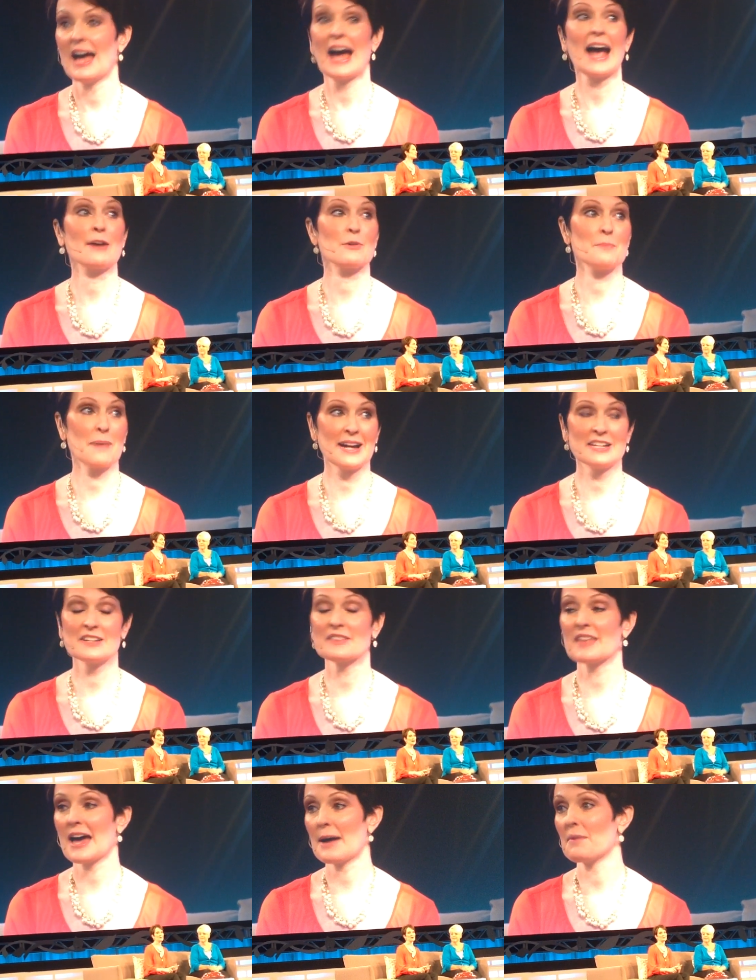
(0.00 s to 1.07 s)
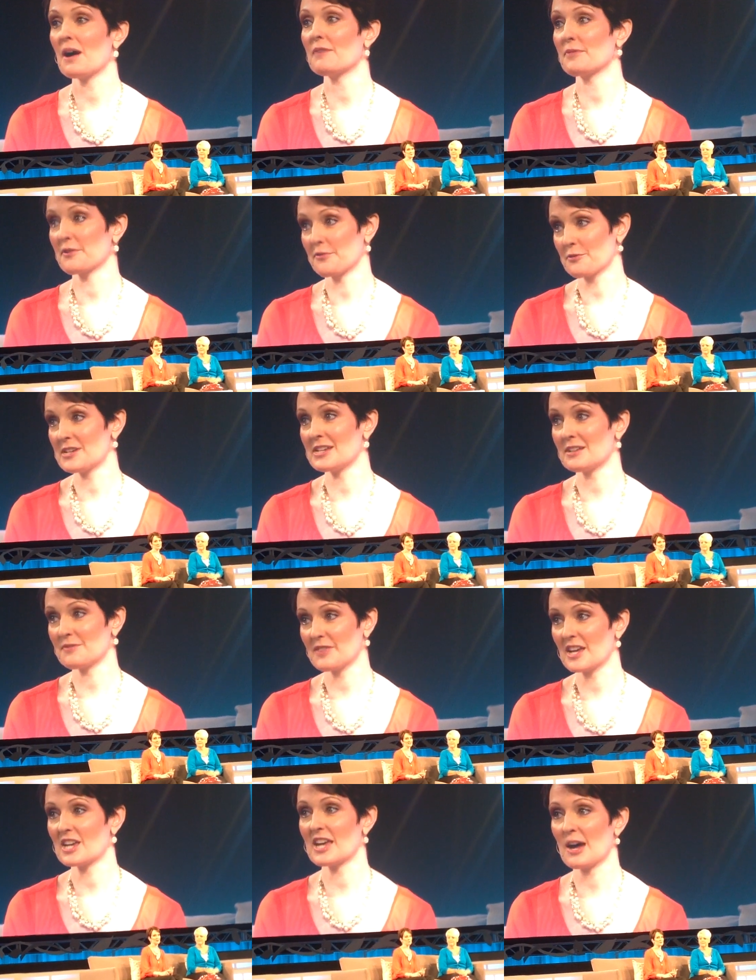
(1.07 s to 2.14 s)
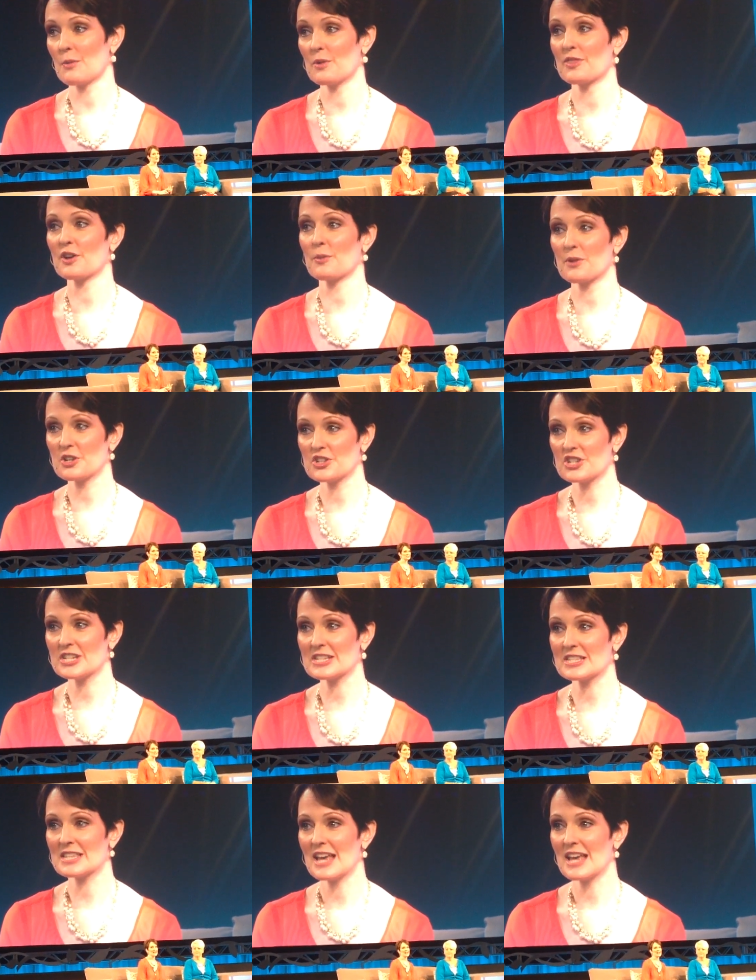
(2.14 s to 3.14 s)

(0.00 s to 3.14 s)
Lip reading: I reminded them of the free gift they could get with their purchase,